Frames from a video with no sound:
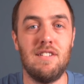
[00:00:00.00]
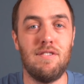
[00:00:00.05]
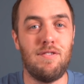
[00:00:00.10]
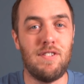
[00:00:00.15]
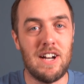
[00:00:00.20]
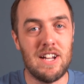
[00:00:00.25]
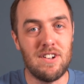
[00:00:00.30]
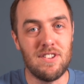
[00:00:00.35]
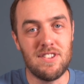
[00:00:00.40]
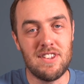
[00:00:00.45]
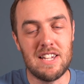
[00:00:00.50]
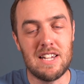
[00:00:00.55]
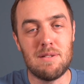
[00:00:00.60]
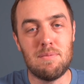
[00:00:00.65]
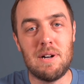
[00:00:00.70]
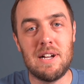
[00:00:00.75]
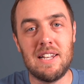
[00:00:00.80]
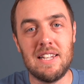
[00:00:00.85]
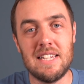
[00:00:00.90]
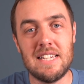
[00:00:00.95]
final thing on
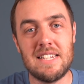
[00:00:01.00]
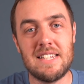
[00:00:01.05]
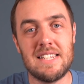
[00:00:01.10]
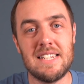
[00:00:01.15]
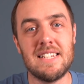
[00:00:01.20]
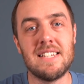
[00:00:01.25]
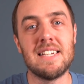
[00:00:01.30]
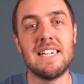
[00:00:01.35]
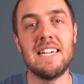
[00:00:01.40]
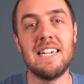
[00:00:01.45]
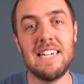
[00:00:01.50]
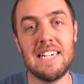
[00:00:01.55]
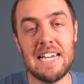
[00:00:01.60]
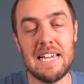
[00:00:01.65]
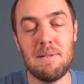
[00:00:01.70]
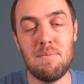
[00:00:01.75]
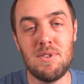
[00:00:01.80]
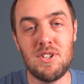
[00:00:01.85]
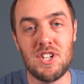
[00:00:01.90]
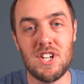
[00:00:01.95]
my list is a
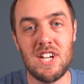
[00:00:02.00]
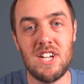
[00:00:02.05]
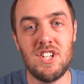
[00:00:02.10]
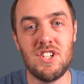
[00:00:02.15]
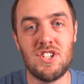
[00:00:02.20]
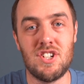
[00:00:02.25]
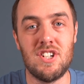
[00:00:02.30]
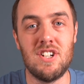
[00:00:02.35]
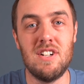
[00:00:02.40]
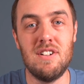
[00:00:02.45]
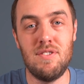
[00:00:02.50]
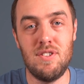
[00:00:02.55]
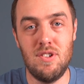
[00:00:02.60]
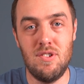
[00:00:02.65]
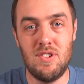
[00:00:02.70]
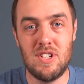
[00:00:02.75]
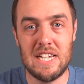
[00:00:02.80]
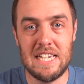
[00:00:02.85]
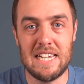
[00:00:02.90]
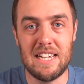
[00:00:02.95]
game changer if you
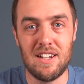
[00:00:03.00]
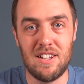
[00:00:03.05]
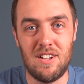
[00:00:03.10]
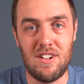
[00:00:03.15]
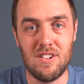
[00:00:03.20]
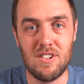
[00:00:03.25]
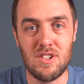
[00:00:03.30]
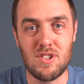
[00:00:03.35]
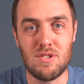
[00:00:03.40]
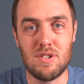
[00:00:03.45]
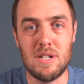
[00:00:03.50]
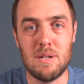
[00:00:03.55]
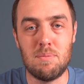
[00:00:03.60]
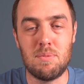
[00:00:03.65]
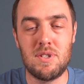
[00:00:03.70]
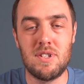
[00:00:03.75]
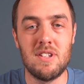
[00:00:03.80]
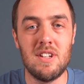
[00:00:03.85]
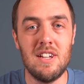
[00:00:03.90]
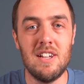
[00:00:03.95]
take long
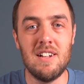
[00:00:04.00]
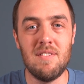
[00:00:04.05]
trips.